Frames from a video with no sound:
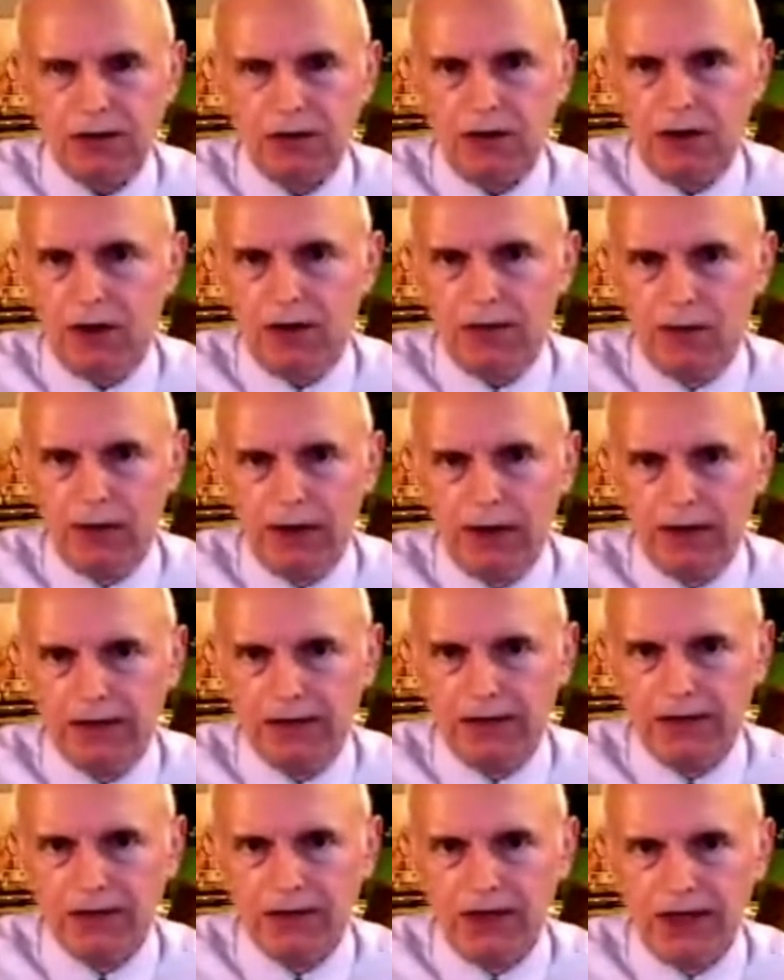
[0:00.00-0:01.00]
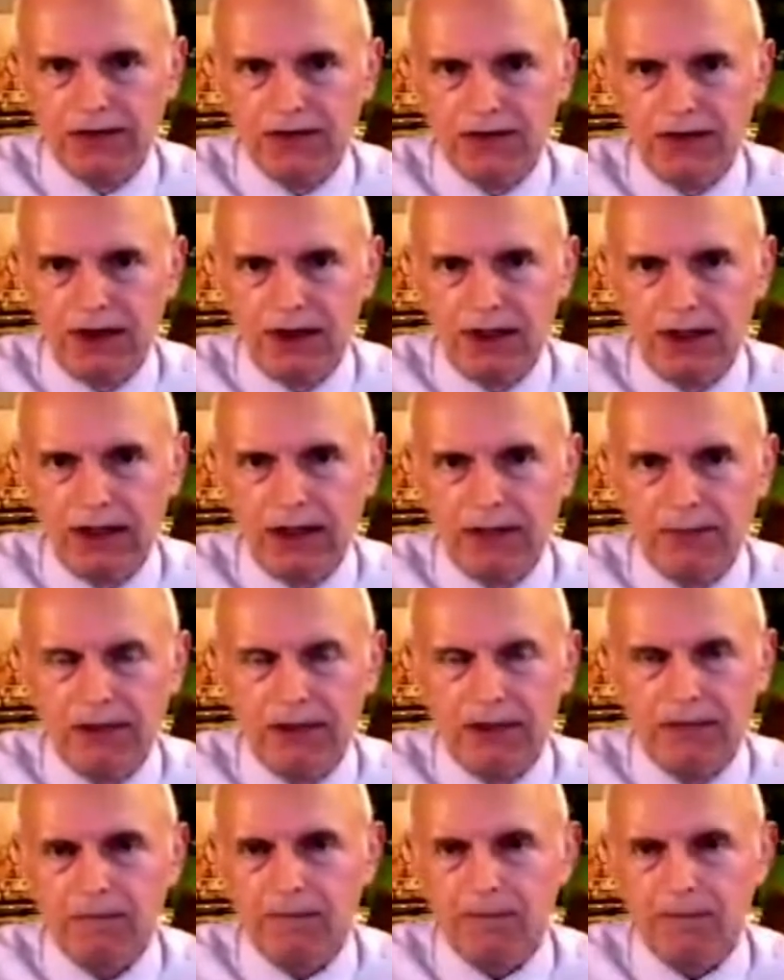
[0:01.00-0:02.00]
although ISIS hasn't claimed
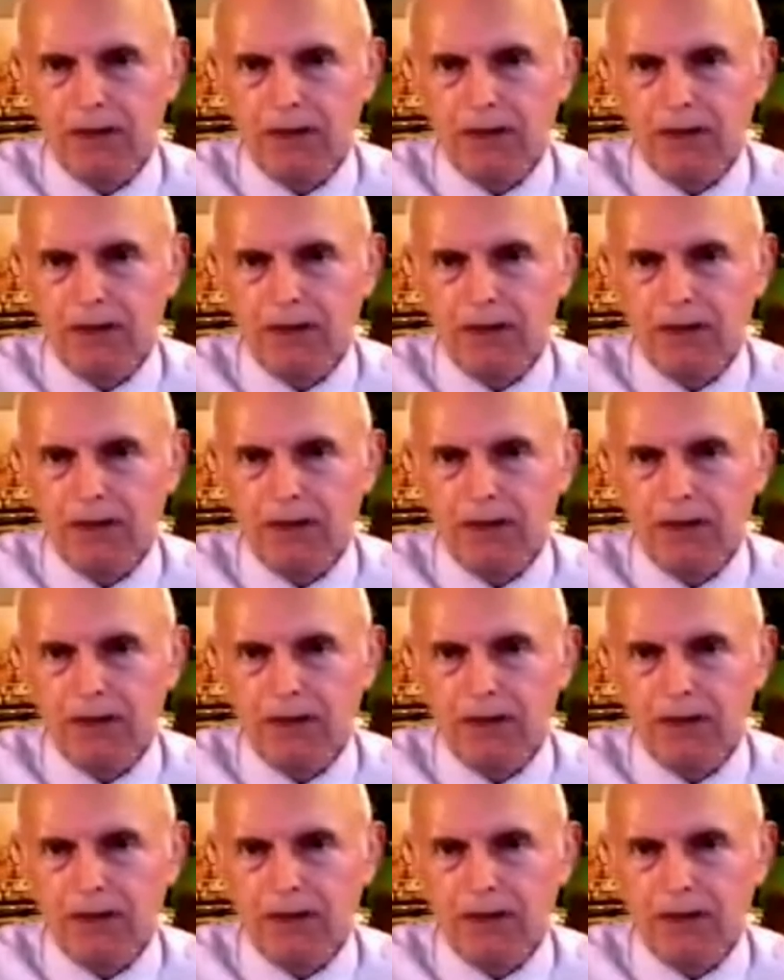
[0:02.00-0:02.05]
it